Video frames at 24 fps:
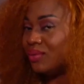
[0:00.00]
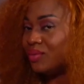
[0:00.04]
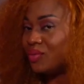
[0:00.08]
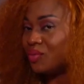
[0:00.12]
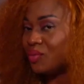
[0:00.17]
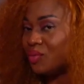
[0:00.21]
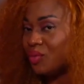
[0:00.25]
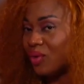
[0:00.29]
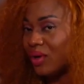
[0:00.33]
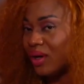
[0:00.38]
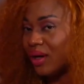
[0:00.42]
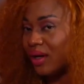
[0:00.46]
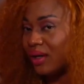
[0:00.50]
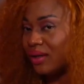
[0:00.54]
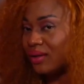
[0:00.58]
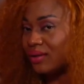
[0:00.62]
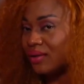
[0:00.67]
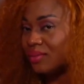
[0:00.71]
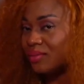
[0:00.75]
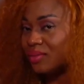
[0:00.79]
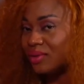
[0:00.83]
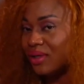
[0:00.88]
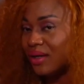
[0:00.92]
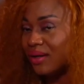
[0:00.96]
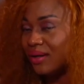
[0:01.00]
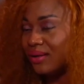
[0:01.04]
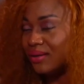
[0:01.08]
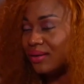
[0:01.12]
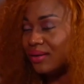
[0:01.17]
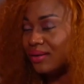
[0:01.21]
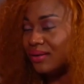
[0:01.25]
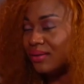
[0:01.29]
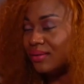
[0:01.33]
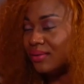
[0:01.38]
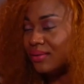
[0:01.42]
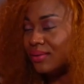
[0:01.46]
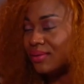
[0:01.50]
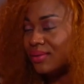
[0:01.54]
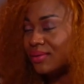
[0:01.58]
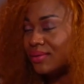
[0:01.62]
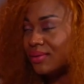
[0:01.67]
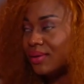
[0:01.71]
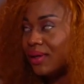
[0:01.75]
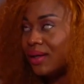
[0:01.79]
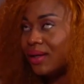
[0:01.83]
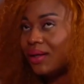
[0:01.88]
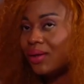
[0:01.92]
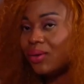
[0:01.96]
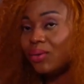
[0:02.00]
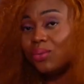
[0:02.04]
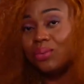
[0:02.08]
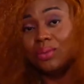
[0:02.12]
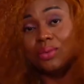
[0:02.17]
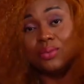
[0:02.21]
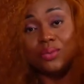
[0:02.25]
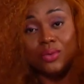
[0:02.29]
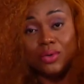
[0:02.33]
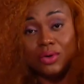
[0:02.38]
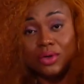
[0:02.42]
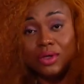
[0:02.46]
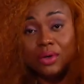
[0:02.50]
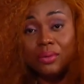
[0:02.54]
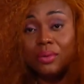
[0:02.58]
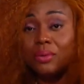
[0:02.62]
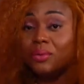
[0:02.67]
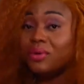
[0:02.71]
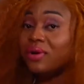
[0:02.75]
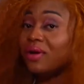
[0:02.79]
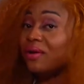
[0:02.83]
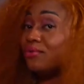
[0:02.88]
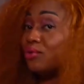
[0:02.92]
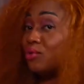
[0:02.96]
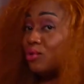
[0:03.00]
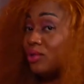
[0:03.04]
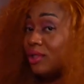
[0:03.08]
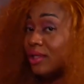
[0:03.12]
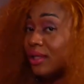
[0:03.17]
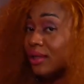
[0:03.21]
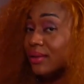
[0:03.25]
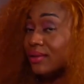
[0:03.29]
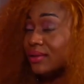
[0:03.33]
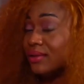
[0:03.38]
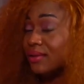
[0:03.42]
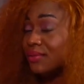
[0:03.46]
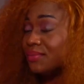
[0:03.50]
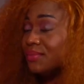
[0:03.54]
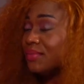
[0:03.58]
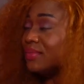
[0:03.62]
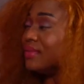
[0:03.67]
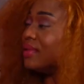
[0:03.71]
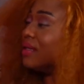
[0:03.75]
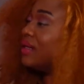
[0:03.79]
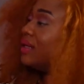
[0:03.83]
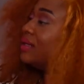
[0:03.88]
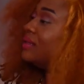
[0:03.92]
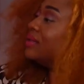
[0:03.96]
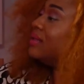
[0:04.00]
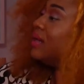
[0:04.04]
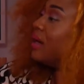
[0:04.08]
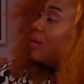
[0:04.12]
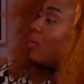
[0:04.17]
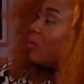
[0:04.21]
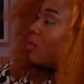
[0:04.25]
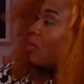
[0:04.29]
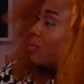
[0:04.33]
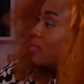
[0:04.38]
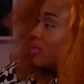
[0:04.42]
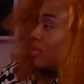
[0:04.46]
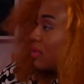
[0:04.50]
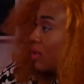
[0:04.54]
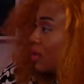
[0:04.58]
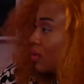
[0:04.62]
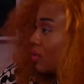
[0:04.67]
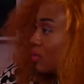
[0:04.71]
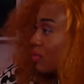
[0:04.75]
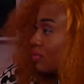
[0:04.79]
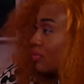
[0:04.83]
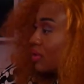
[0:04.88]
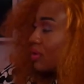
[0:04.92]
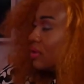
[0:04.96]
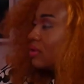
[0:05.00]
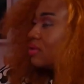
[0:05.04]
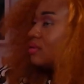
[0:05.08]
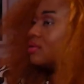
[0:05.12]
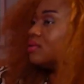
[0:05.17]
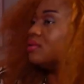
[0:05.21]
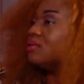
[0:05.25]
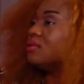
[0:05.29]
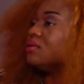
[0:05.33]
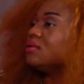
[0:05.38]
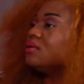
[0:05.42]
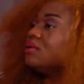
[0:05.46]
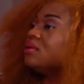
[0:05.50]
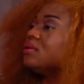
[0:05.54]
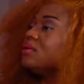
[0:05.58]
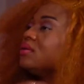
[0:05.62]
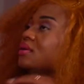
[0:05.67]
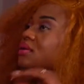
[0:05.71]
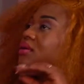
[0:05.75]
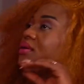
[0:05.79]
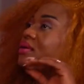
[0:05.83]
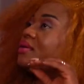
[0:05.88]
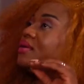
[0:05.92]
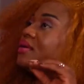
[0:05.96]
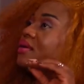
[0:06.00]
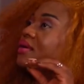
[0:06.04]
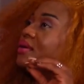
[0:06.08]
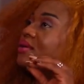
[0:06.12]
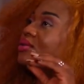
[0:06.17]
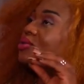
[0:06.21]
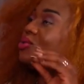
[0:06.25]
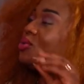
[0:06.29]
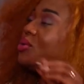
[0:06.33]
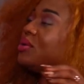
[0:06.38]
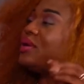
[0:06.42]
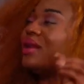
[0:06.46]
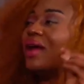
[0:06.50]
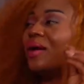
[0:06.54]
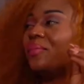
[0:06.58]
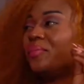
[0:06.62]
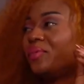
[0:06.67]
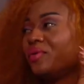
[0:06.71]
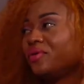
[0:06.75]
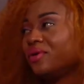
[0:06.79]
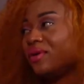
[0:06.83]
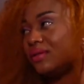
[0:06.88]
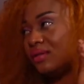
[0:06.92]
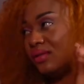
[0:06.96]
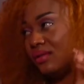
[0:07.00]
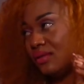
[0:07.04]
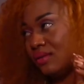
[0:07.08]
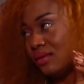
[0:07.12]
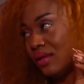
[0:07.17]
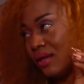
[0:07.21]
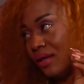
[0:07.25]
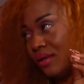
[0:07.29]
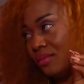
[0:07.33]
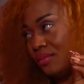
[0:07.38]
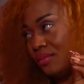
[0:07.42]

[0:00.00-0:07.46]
right? But nowadays, we walk we with our full chest. Now, come to think of it, during our parents' time,